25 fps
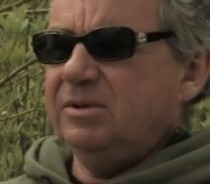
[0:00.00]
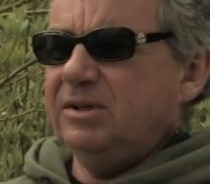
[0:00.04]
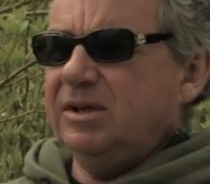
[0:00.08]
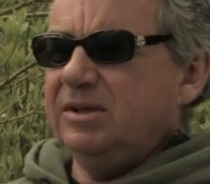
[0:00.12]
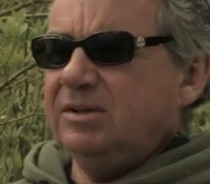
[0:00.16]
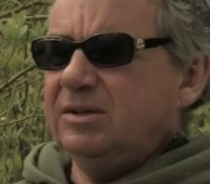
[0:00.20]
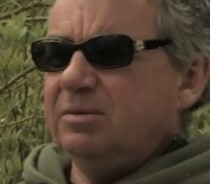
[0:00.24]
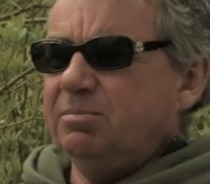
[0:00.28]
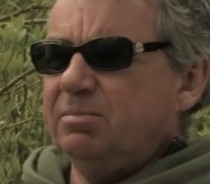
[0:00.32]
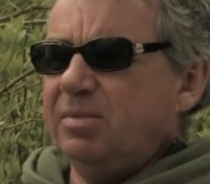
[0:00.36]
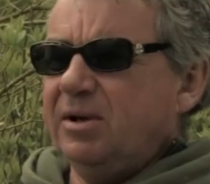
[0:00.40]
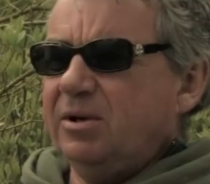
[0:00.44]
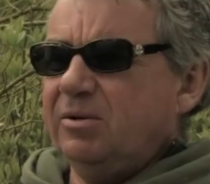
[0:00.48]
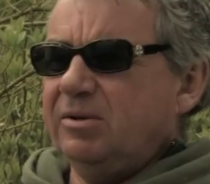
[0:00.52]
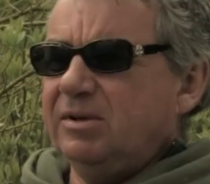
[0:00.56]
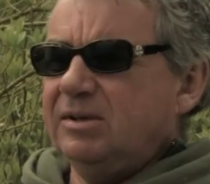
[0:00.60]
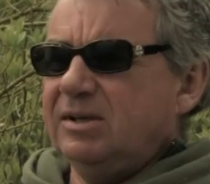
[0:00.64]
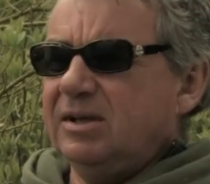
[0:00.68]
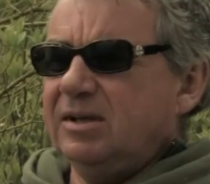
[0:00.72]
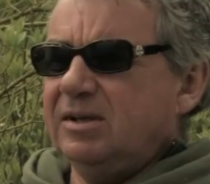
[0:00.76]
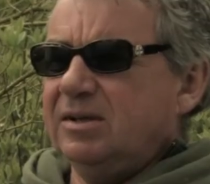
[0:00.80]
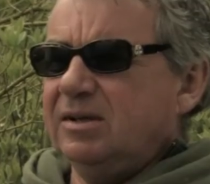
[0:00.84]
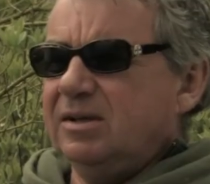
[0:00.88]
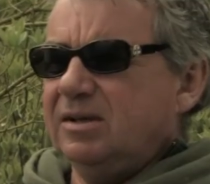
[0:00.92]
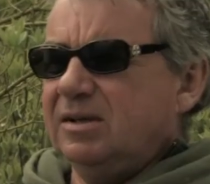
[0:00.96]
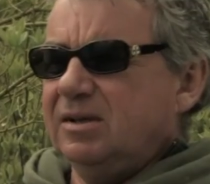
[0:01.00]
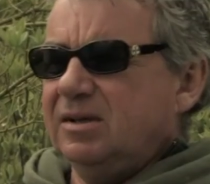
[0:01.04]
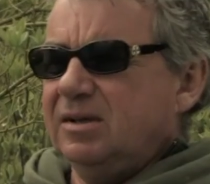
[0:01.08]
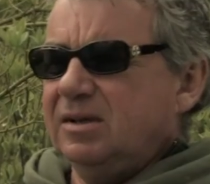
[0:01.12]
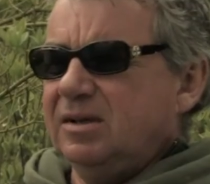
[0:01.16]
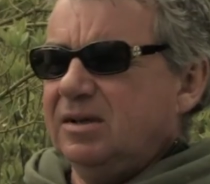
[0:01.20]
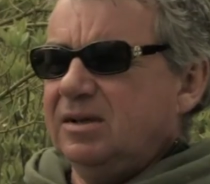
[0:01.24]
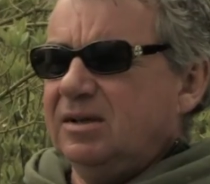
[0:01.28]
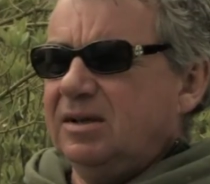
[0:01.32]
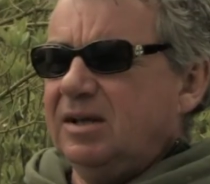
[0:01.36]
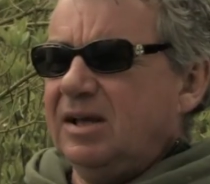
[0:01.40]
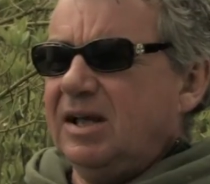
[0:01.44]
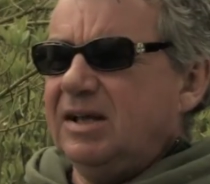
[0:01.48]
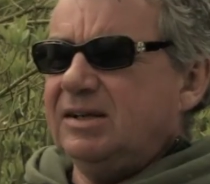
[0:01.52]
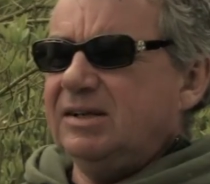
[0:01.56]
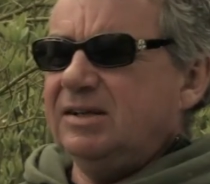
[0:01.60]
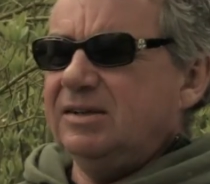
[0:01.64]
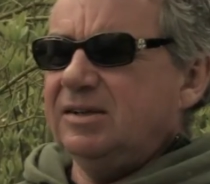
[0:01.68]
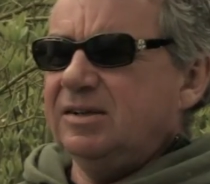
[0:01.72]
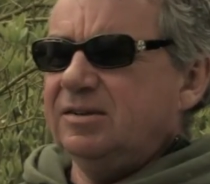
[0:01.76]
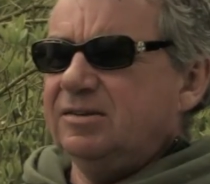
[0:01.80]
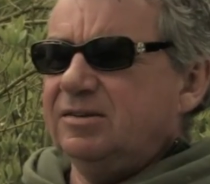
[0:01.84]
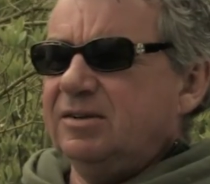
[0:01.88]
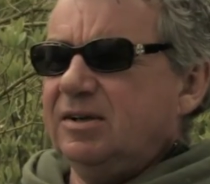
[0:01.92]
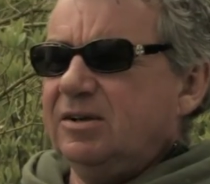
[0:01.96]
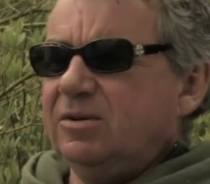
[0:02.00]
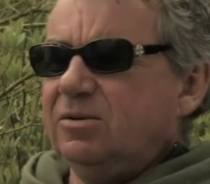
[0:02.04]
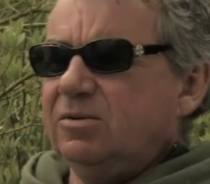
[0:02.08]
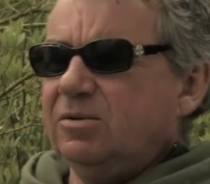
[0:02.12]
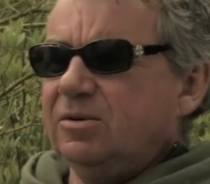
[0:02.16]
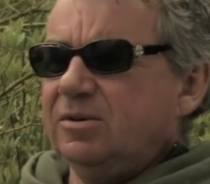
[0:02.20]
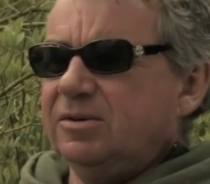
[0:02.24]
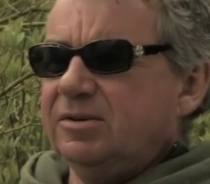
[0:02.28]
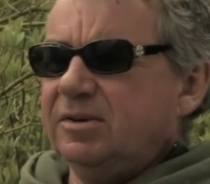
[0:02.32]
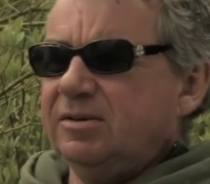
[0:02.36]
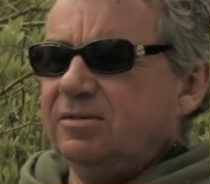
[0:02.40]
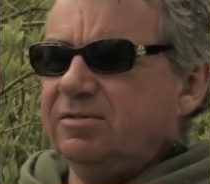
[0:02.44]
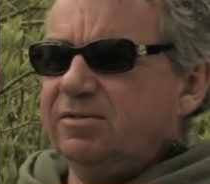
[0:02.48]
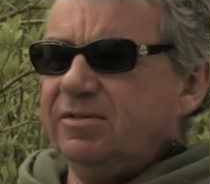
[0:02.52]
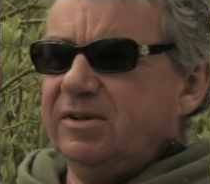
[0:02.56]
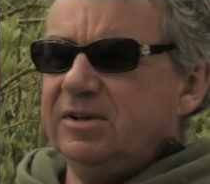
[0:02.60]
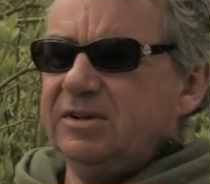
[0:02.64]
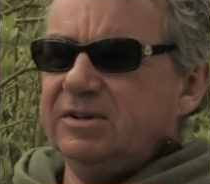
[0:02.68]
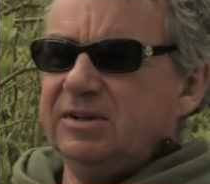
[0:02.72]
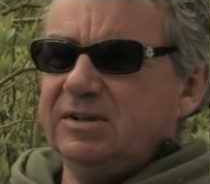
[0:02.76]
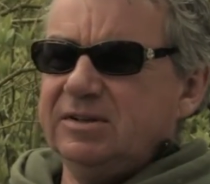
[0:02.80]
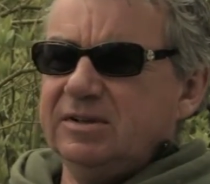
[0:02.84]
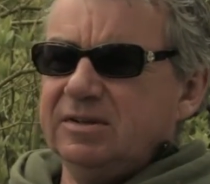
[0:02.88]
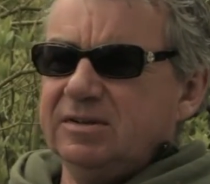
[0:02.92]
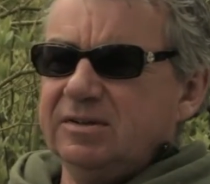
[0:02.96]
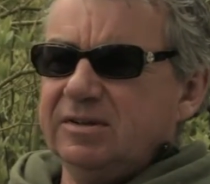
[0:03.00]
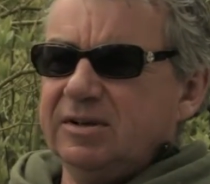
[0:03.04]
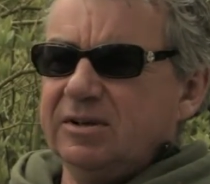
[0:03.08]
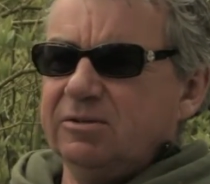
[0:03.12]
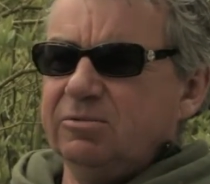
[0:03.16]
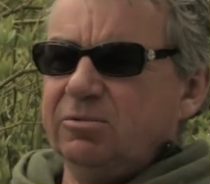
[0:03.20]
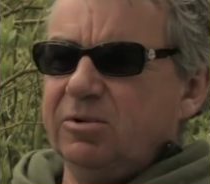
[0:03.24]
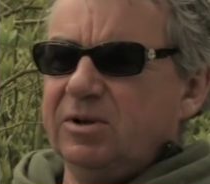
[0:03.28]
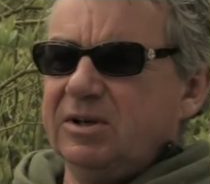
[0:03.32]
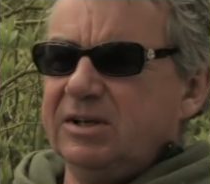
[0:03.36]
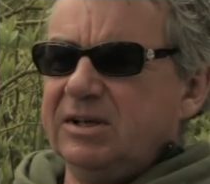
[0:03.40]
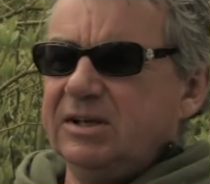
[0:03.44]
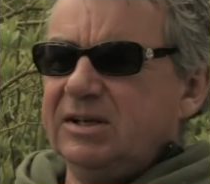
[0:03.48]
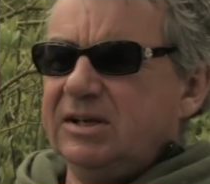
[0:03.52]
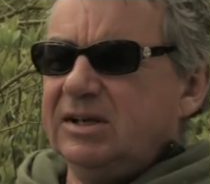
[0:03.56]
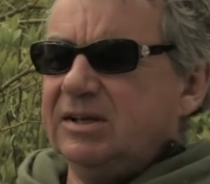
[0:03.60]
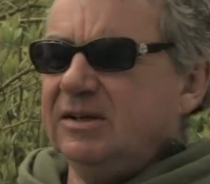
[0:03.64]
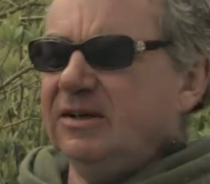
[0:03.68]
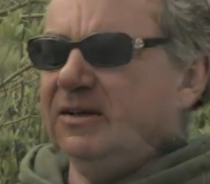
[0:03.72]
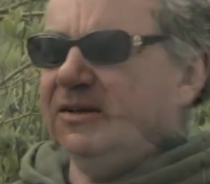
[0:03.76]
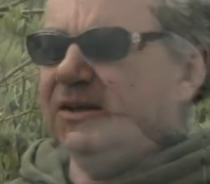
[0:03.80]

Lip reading: need to bury the lead in the silk because they're feeding, really in it. I